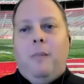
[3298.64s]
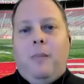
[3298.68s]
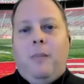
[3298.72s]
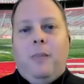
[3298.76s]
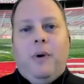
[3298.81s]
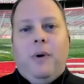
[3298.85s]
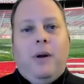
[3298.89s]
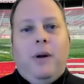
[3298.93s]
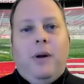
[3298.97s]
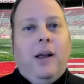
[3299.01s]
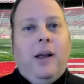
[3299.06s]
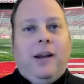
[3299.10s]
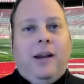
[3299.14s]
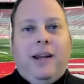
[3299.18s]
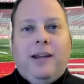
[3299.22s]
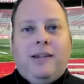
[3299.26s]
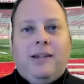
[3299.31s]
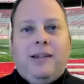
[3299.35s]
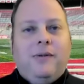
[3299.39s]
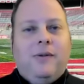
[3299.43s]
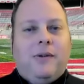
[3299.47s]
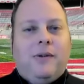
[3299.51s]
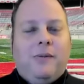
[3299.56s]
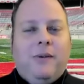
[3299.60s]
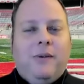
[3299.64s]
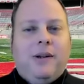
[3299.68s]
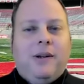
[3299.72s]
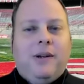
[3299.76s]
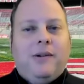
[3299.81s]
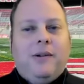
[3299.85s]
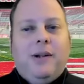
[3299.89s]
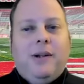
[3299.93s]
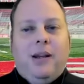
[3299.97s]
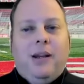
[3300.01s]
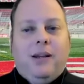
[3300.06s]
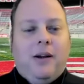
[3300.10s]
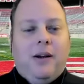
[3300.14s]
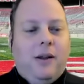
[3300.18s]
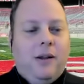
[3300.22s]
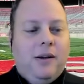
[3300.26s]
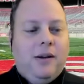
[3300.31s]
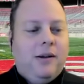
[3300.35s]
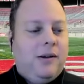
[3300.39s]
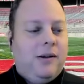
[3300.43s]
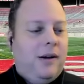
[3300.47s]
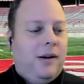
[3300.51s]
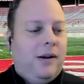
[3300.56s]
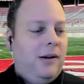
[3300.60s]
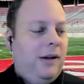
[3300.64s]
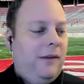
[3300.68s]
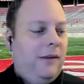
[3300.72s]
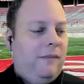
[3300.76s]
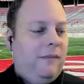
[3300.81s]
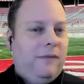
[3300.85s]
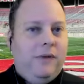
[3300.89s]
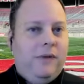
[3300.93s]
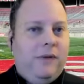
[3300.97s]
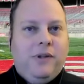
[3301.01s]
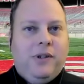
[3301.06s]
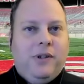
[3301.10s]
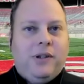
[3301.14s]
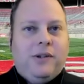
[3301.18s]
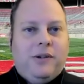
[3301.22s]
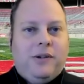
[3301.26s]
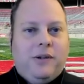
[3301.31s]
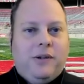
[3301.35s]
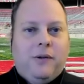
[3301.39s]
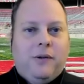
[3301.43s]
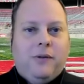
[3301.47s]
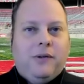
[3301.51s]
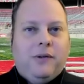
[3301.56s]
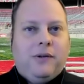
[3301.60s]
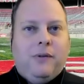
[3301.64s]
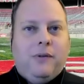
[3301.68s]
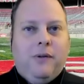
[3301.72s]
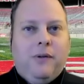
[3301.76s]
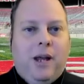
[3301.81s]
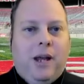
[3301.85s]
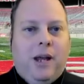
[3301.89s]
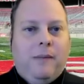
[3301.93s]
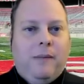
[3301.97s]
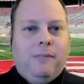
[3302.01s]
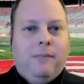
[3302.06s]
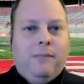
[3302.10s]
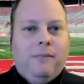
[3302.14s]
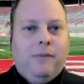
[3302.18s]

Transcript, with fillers: But against Northwestern, if you just don't screw it up,